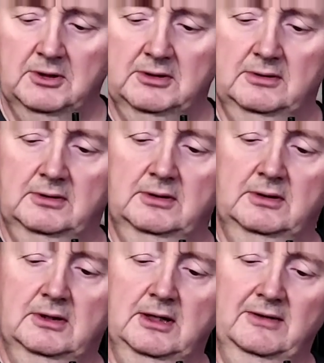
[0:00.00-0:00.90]
But
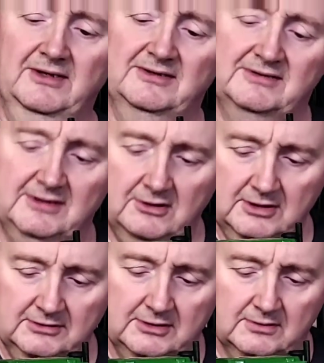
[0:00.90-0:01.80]
in this
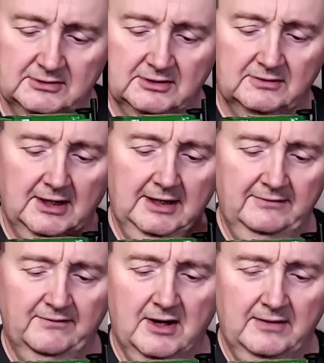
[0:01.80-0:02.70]
series there was a
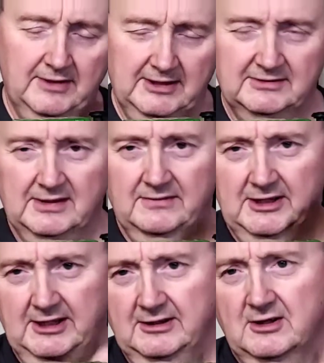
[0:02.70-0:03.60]
85,
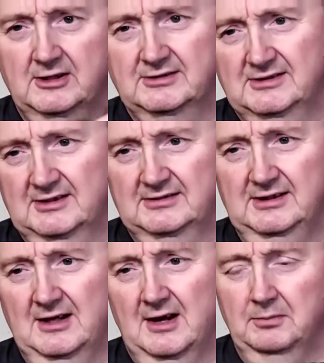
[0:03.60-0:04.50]
87, 89,
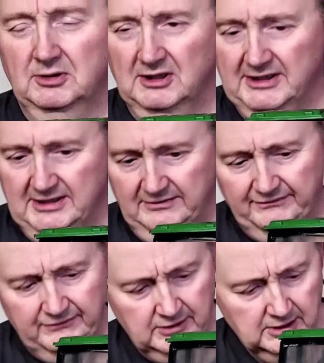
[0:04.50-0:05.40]
60, I
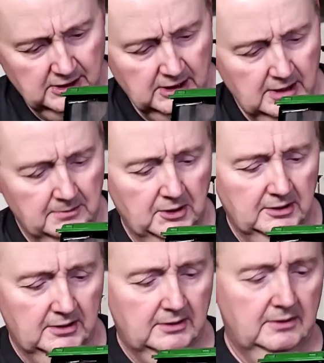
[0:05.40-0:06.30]
believe.
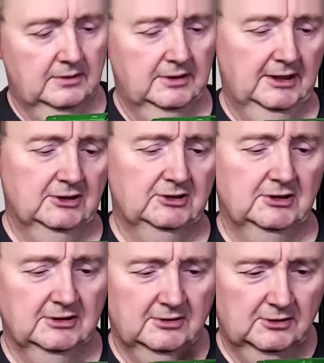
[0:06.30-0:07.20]
But the
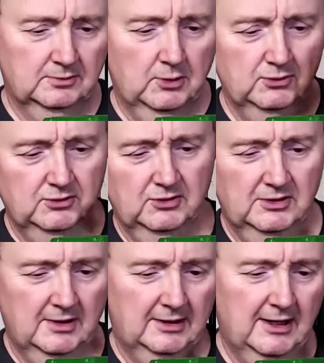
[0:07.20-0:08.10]
engine is exposed, so
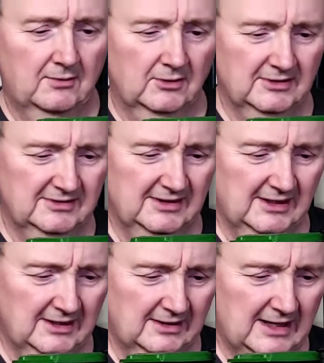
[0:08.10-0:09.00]
you can't really
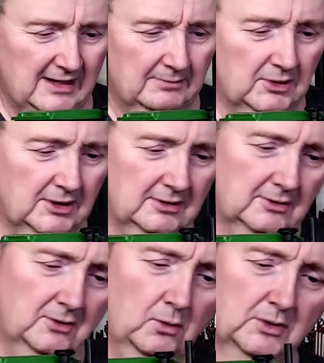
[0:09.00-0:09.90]
see any of that, but
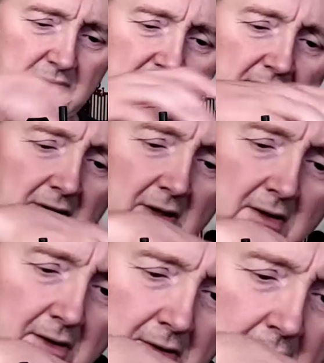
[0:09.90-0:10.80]
I always
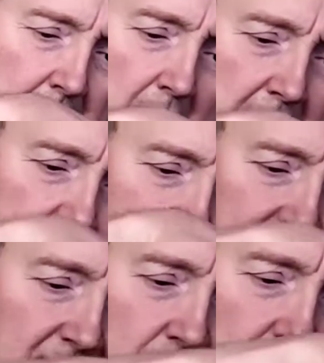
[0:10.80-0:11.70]
admired
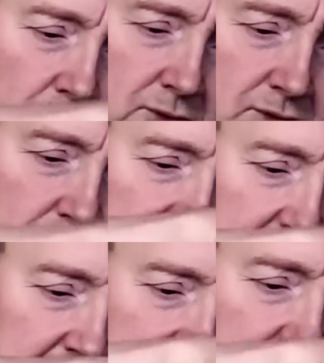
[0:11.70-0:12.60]
the vertical
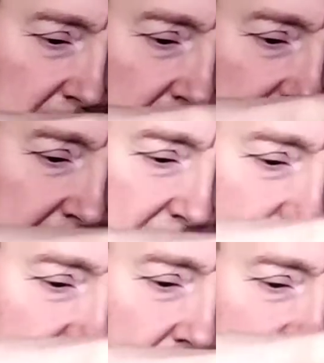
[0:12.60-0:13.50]
screening
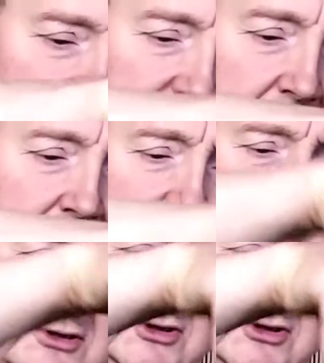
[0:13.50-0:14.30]
that's on either side of the